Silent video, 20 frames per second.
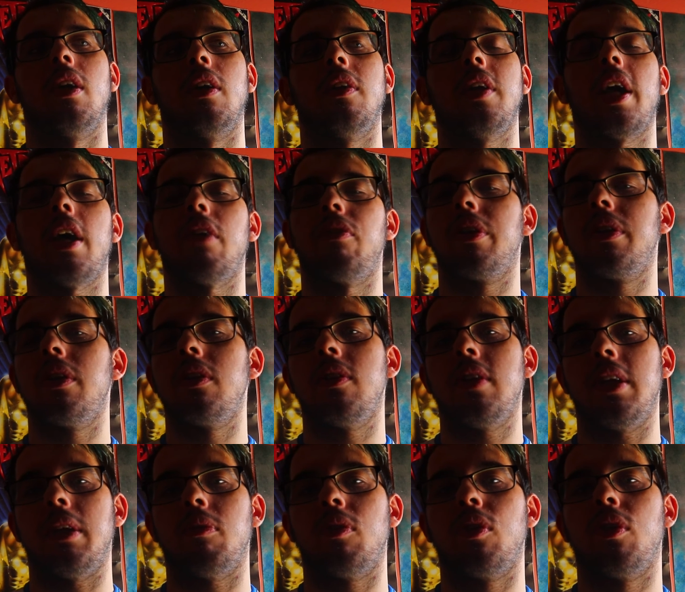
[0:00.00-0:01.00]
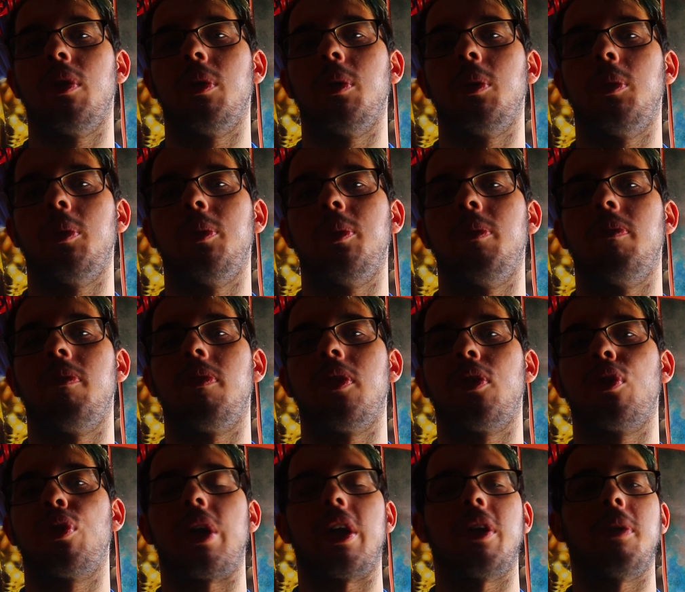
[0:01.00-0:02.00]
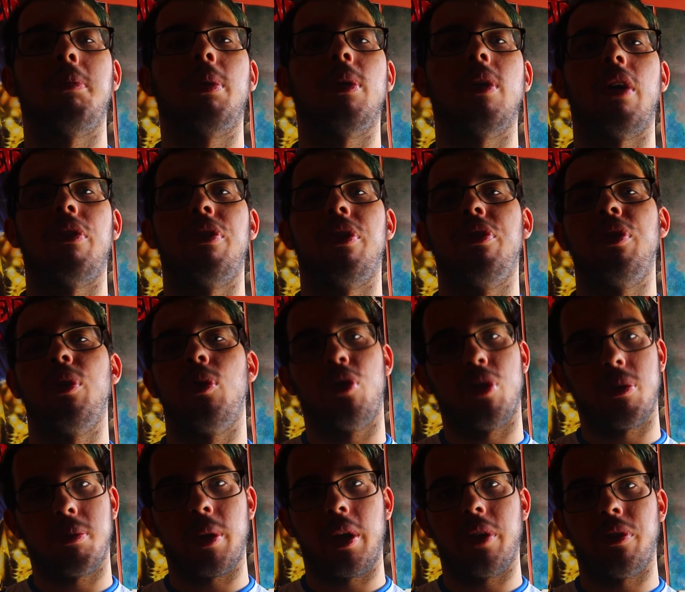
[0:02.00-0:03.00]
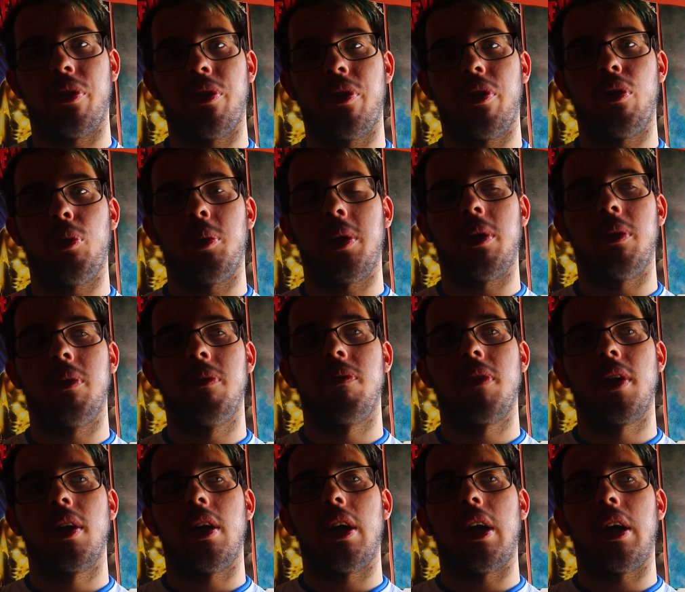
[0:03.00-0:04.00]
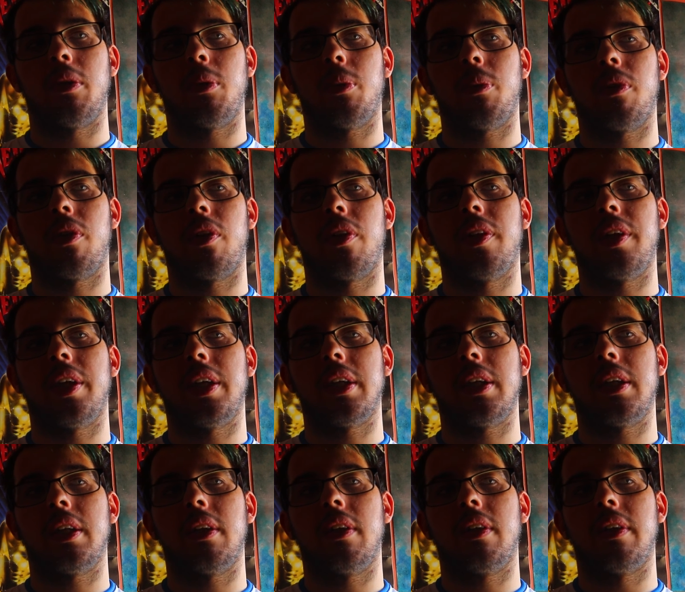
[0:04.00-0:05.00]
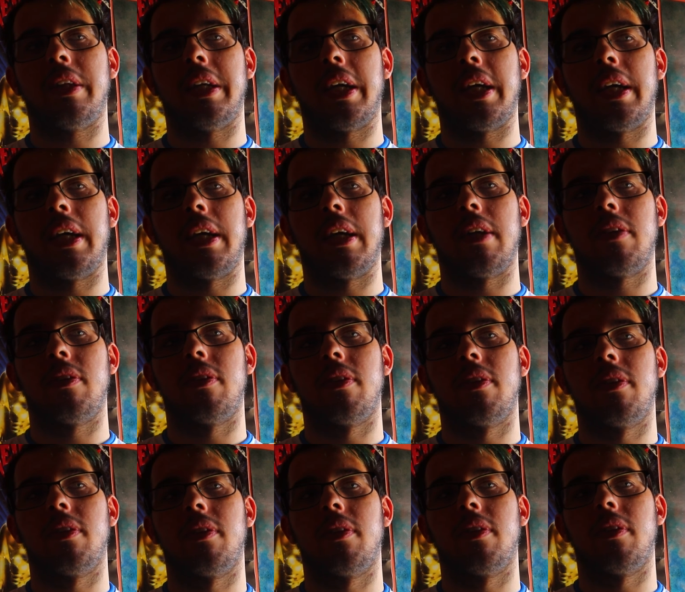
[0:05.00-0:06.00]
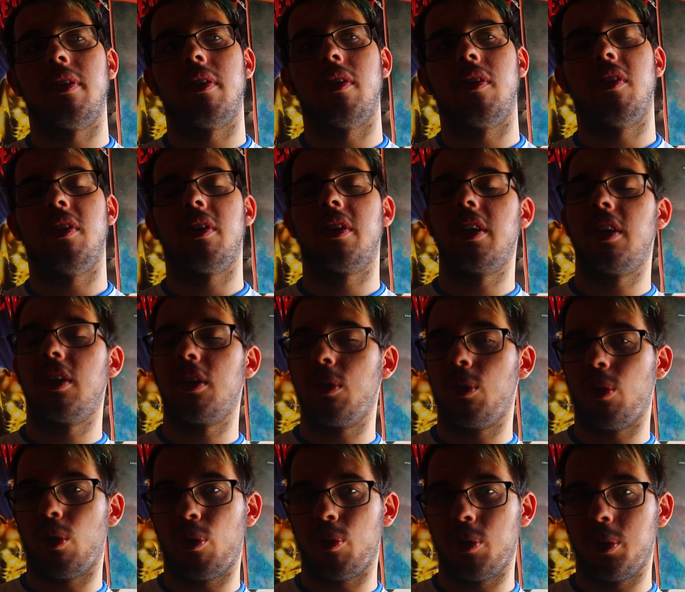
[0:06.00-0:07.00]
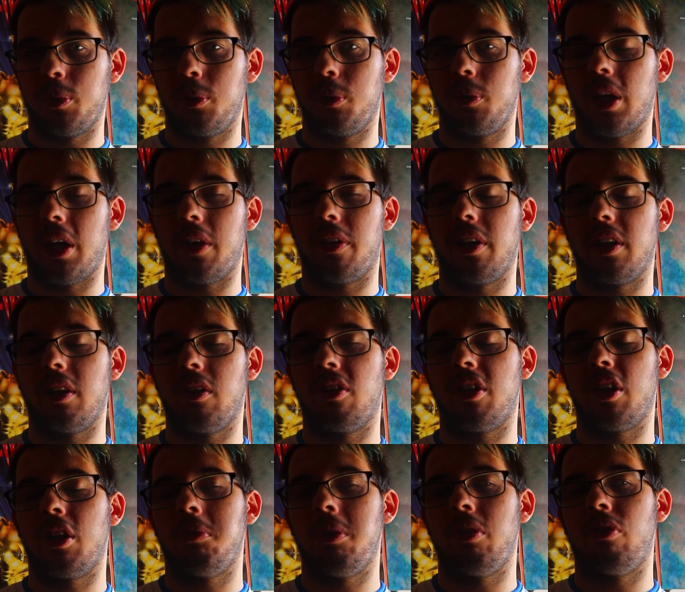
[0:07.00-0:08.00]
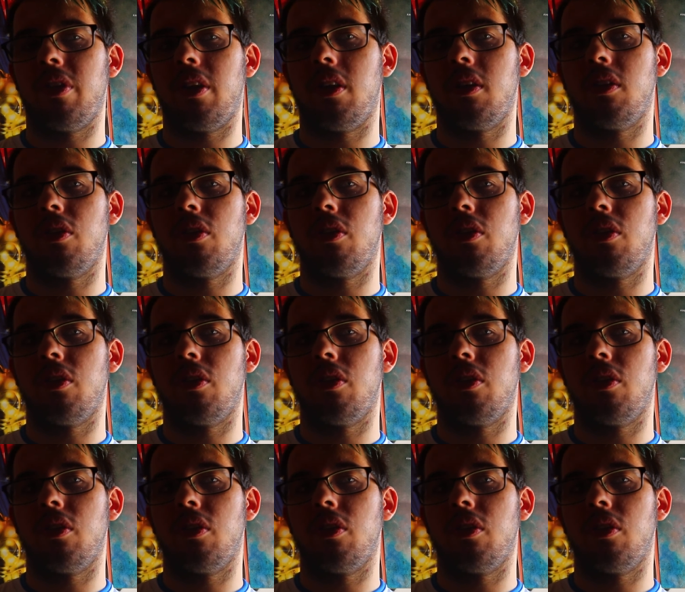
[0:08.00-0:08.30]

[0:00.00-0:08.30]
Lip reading: a good team to try to pull off a few surprises as well. I don't think that they're going to go through. I think it's going to be very